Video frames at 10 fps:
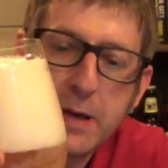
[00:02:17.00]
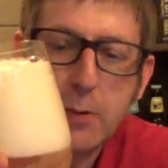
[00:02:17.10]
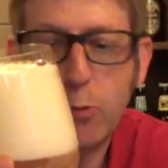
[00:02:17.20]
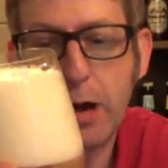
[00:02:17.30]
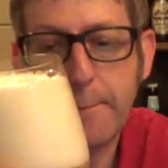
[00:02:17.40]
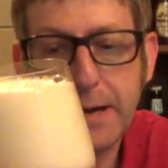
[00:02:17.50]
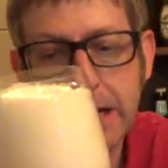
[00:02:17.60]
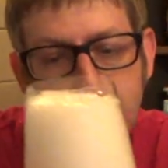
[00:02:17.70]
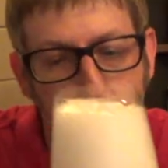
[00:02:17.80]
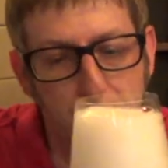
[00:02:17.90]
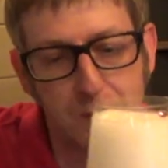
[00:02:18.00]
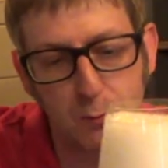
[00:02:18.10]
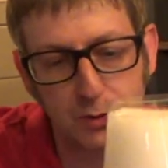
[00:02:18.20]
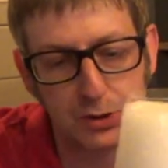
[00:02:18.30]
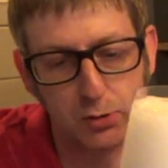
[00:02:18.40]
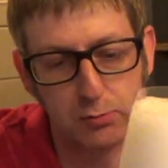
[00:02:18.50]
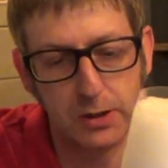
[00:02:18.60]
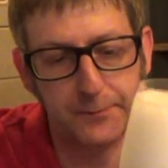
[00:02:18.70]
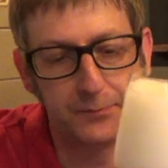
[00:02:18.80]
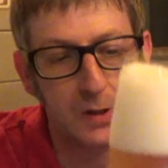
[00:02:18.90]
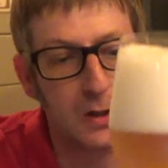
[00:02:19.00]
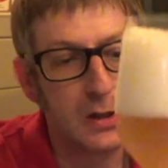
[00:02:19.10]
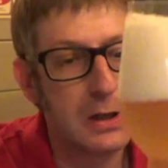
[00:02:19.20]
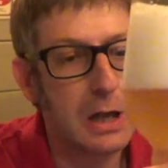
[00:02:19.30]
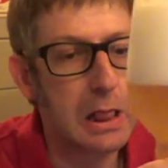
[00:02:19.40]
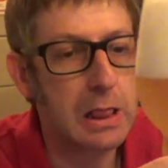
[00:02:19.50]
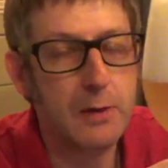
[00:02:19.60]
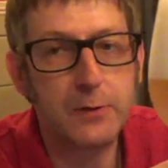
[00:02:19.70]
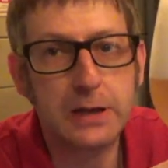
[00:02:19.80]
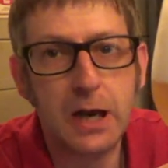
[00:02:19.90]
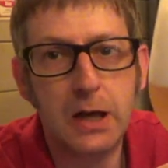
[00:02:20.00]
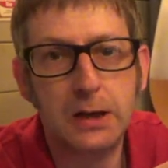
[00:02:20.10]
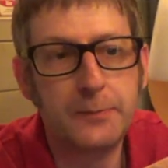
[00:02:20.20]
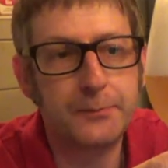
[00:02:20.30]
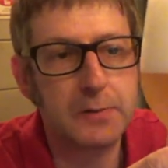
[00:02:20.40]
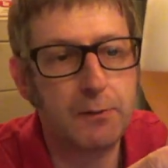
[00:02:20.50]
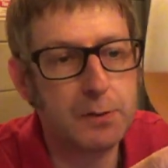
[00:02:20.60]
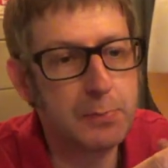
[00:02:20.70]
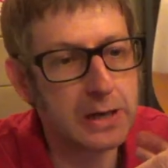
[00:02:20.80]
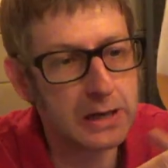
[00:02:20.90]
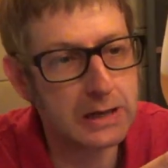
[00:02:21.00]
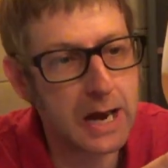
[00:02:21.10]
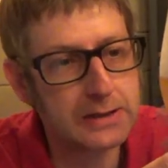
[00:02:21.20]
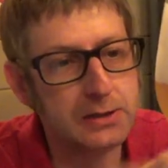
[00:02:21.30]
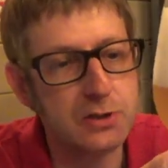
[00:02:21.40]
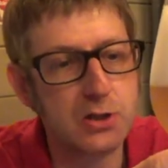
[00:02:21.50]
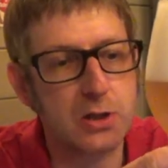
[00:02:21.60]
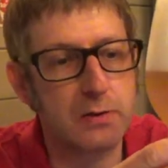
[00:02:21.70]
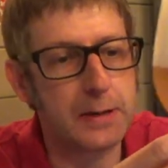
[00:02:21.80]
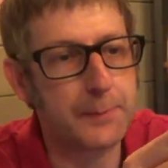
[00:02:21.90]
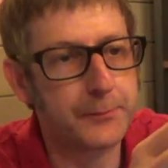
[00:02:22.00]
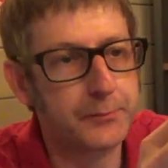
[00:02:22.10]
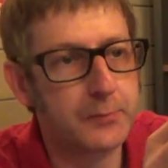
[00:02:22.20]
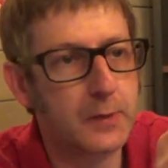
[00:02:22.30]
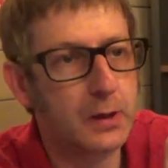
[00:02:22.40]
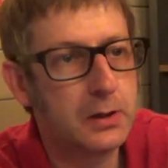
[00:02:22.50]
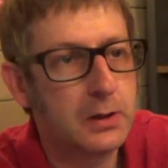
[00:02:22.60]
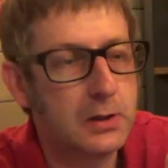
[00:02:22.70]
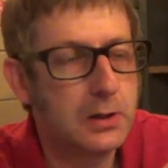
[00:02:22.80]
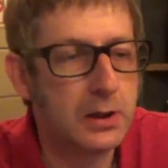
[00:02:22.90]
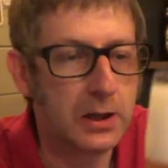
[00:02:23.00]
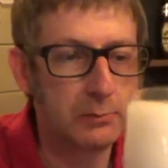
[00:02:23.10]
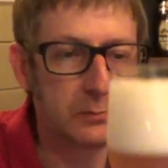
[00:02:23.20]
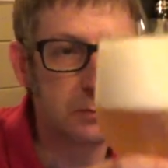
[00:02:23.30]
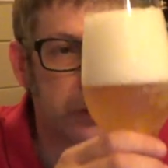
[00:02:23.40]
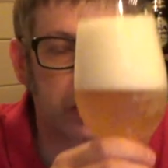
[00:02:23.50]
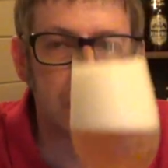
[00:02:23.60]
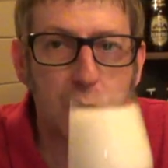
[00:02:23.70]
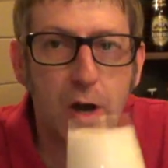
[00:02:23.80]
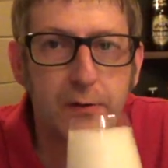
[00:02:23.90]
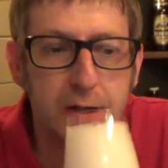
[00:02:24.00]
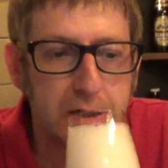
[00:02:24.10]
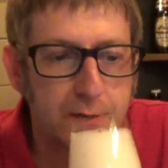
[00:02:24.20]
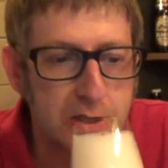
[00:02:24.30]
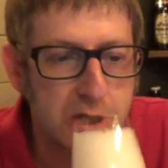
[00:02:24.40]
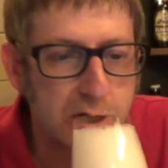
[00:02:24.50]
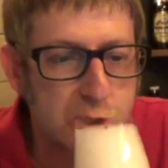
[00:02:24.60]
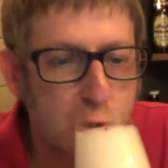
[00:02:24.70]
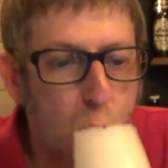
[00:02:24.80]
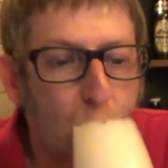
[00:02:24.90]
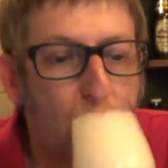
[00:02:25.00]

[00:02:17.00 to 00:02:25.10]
beer, whatever you want to call it. Lovely colour, lovely bit of cloudiness to it. I'm going to dive in and give it a taste.